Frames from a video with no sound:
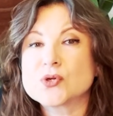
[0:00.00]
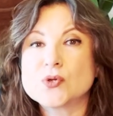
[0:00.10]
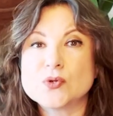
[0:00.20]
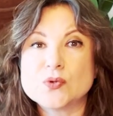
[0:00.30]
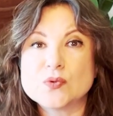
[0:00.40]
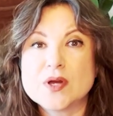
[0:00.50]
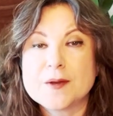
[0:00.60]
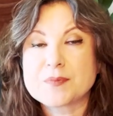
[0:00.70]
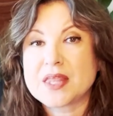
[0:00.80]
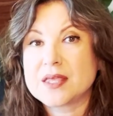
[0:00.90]
who
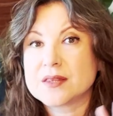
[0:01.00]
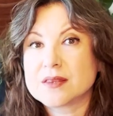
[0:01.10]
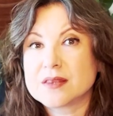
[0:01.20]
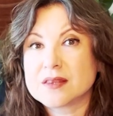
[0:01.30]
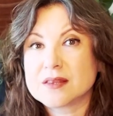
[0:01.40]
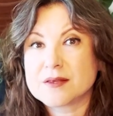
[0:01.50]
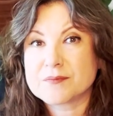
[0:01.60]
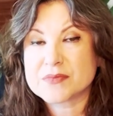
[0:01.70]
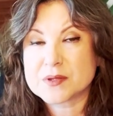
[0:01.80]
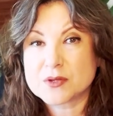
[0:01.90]
in
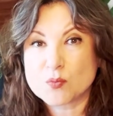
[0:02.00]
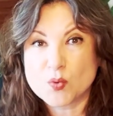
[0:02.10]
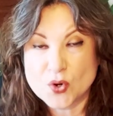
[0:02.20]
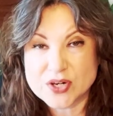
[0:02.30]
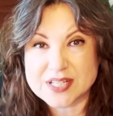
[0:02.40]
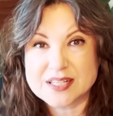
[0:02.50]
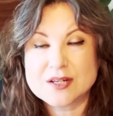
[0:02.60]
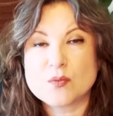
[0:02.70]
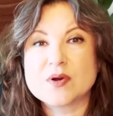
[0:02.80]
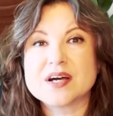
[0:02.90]
The Warden
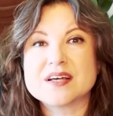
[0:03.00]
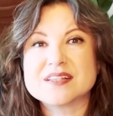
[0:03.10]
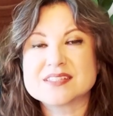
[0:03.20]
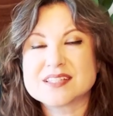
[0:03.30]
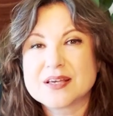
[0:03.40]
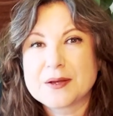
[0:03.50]
was,